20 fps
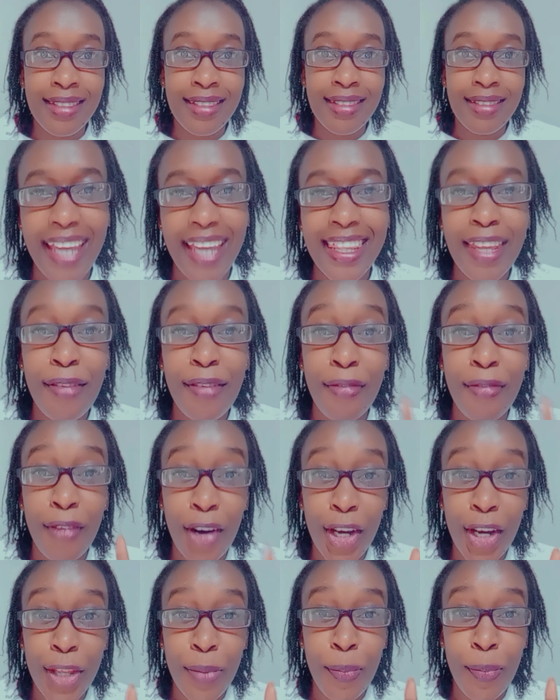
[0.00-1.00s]
The
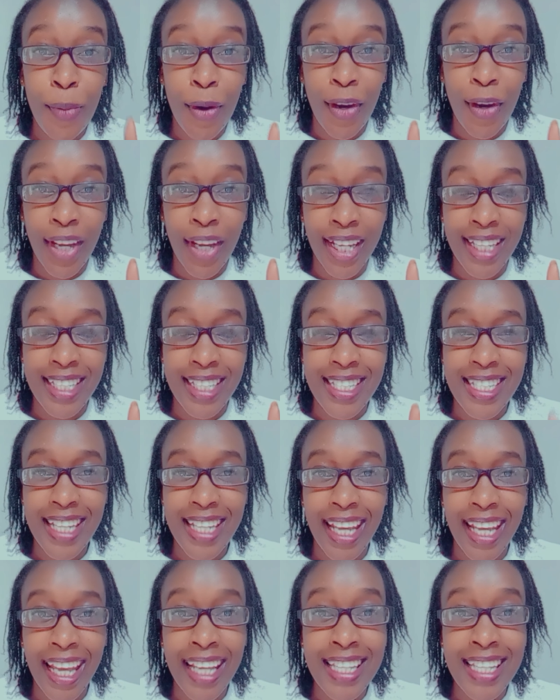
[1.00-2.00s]
fourth point
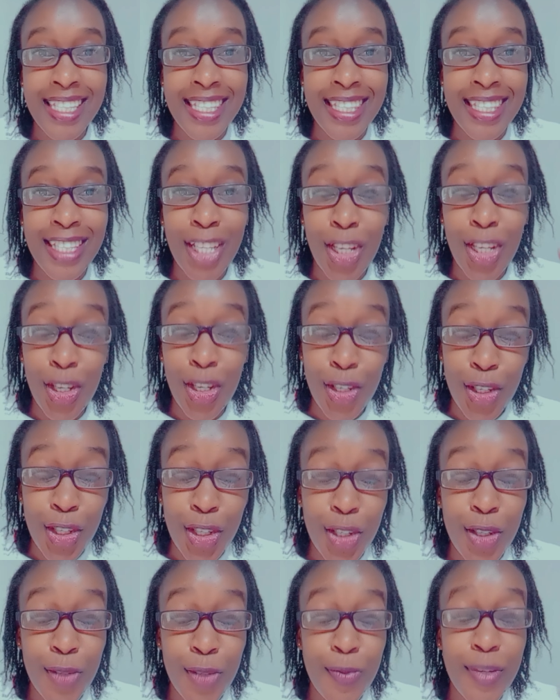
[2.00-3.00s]
is
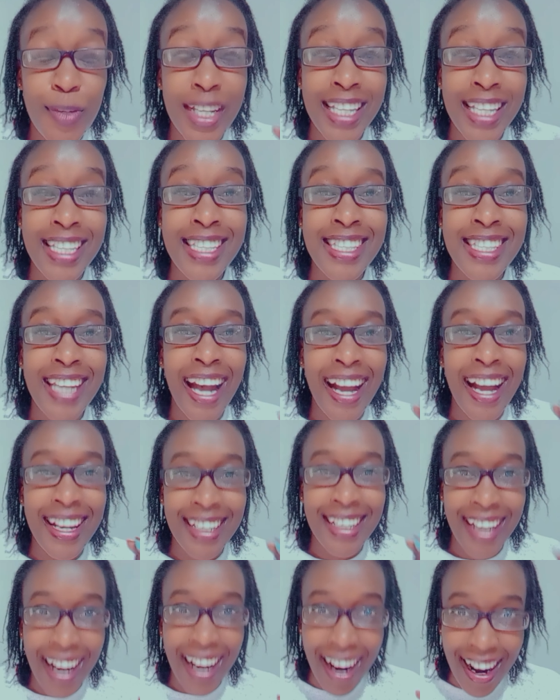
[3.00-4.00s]
YouTube is an
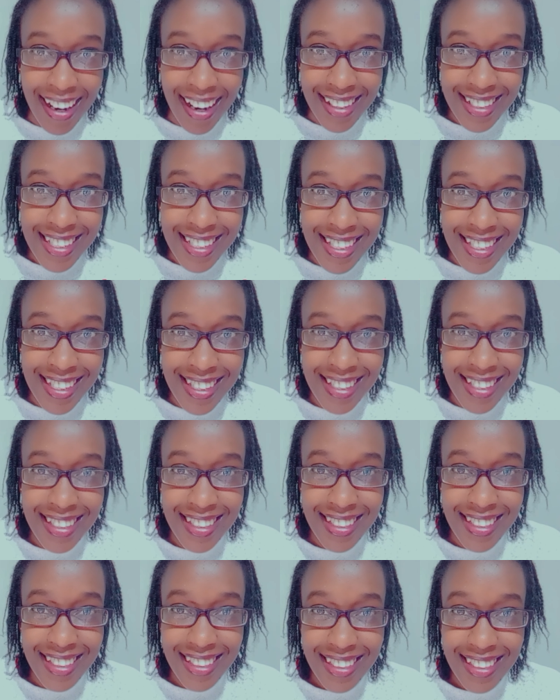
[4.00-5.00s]
art.
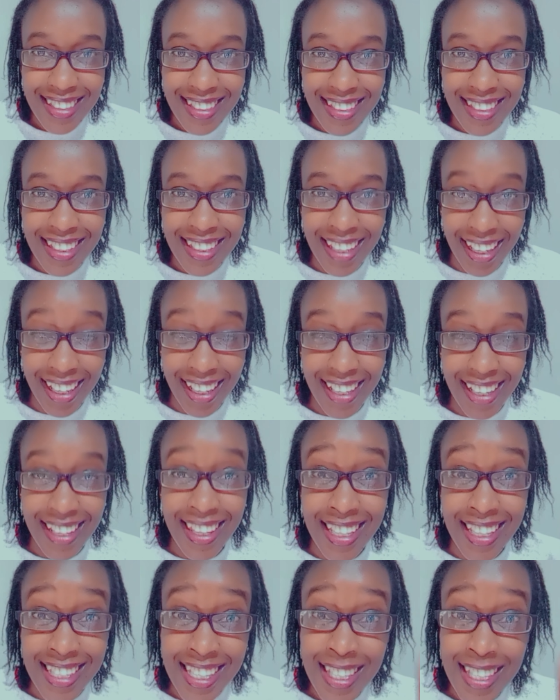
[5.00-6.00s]
Yeah,
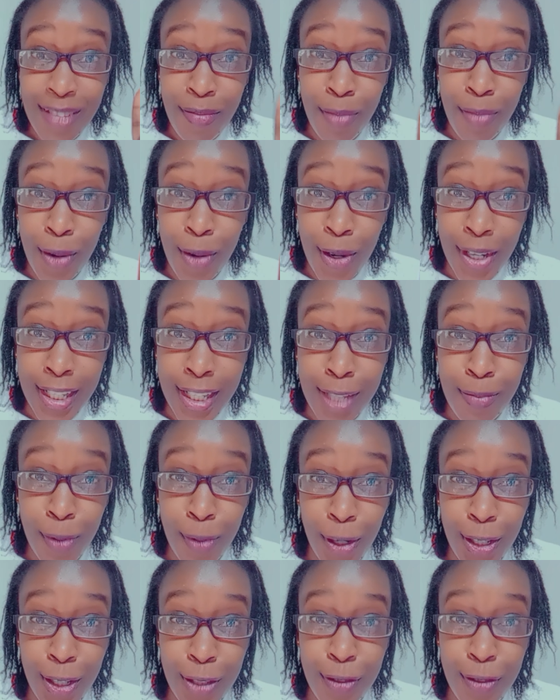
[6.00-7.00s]
this is a bonus
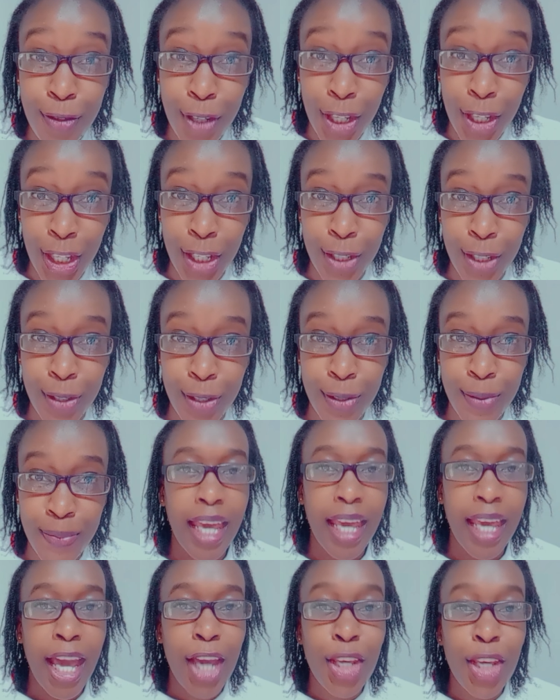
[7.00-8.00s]
point for you.
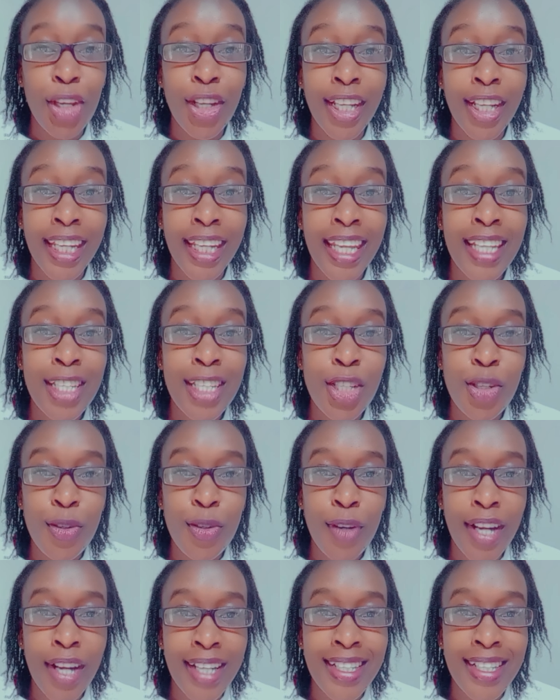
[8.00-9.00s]
You need to
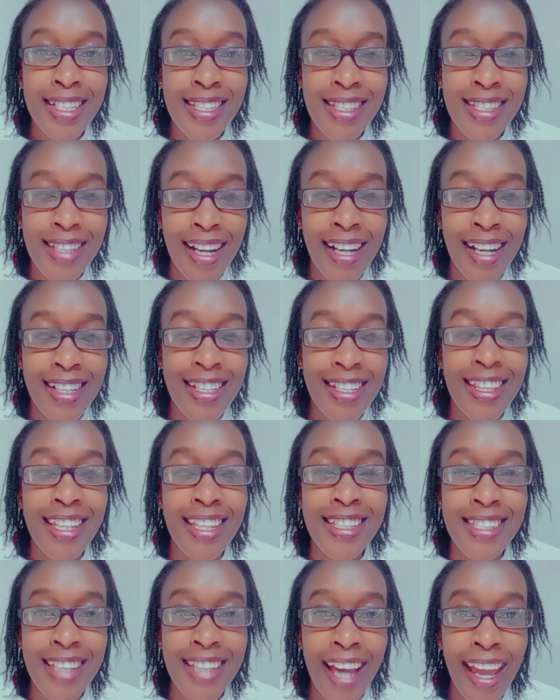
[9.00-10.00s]
understand the
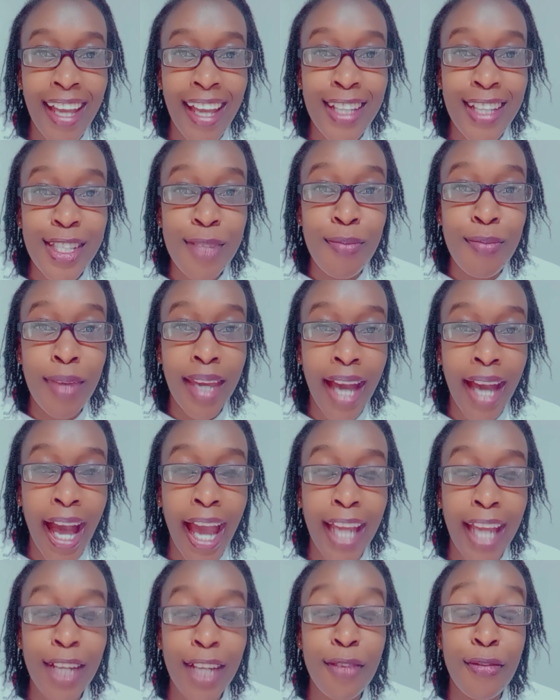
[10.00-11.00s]
science
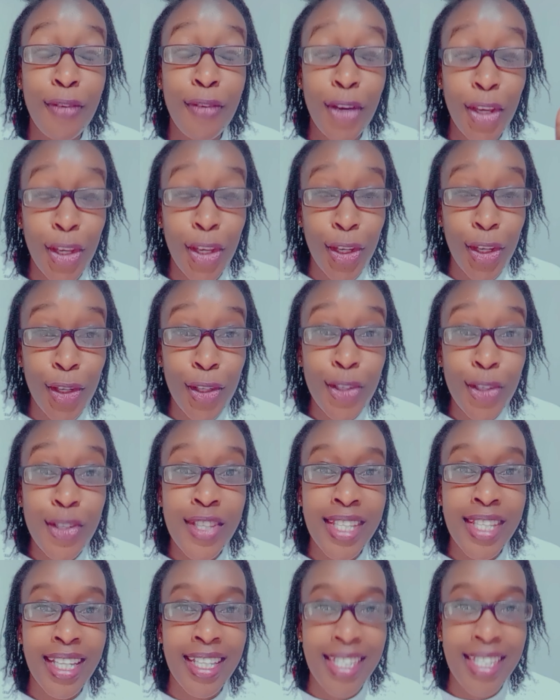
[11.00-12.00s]
behind for you to
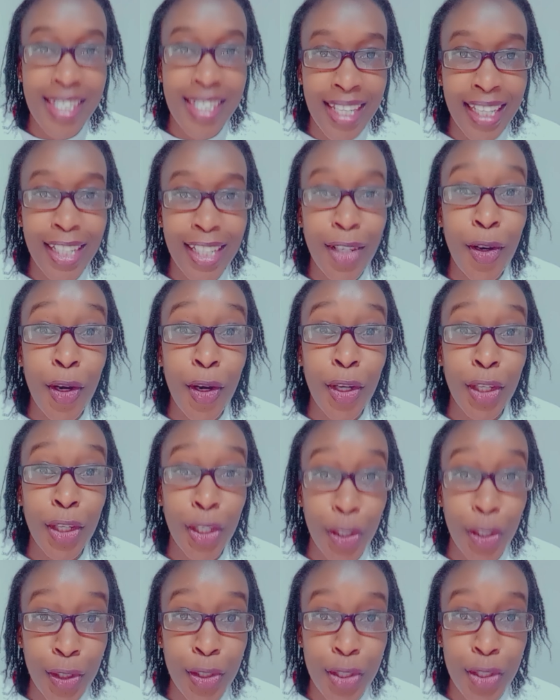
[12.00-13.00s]
succeed on
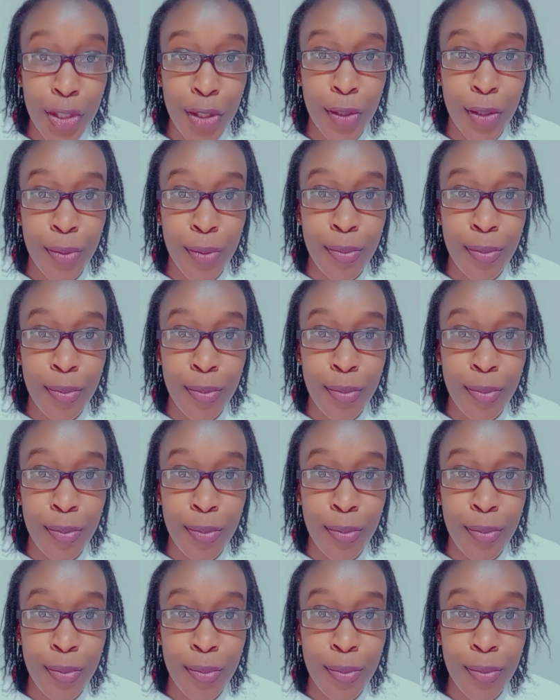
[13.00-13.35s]
YouTube.